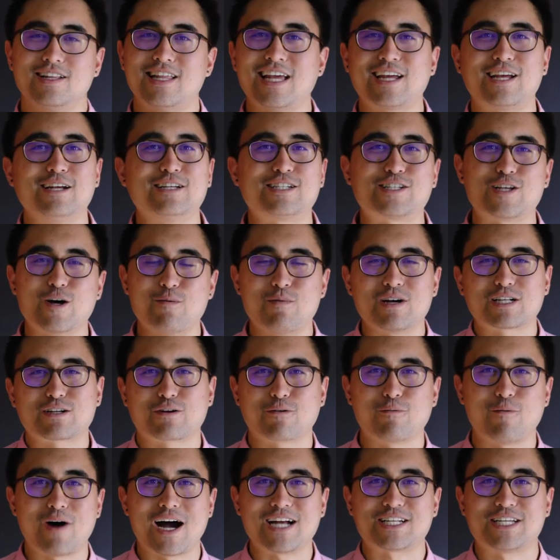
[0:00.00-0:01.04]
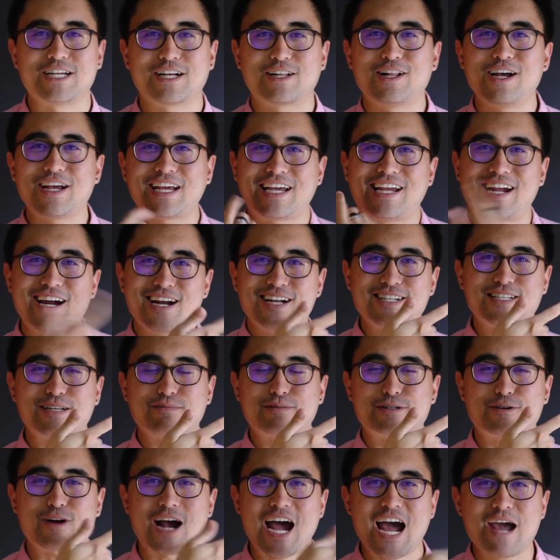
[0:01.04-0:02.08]
Thank you so much for watching. Click here to
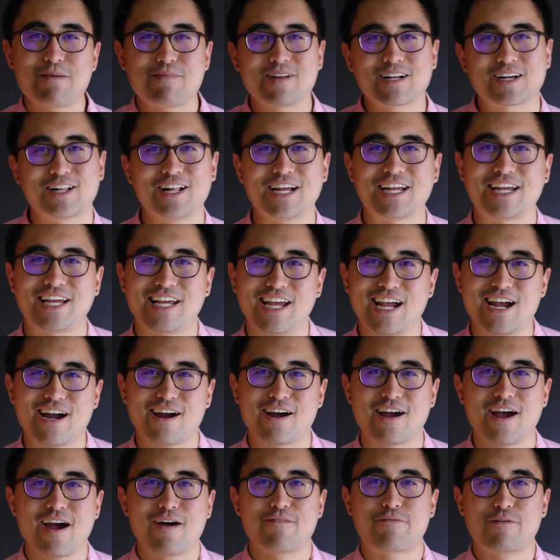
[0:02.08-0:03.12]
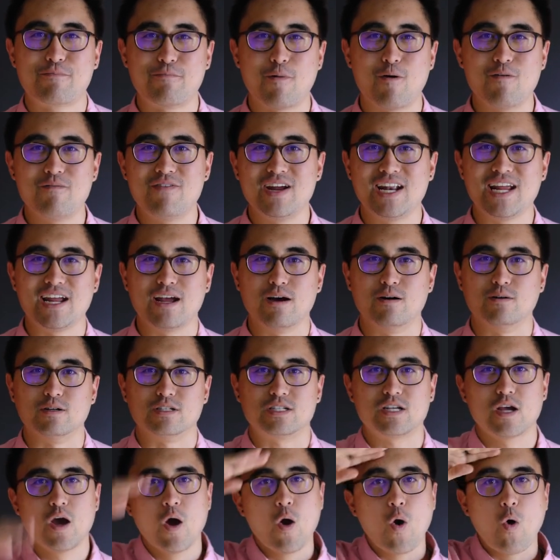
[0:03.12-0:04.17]
subscribe and click here for more
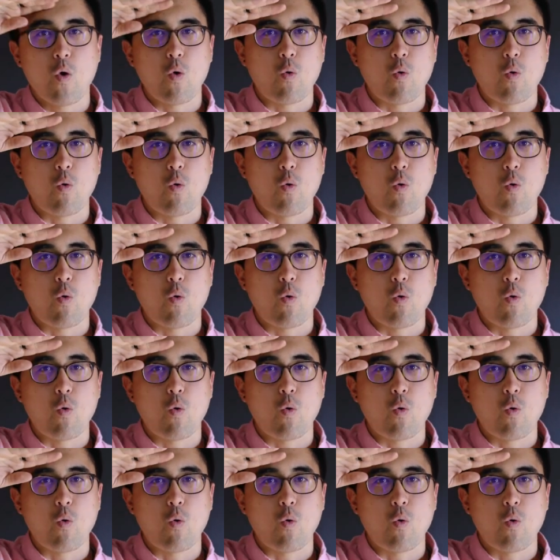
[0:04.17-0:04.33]
videos.